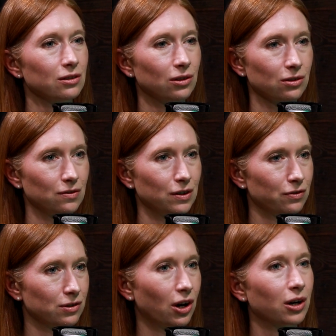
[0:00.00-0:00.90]
lots of
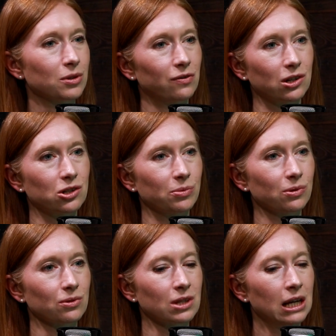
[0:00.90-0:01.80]
different types of
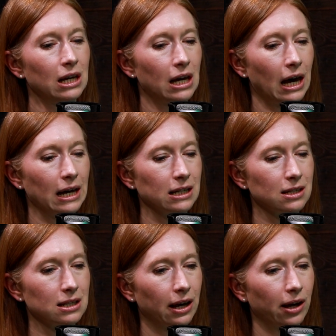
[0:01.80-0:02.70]
vegetables. And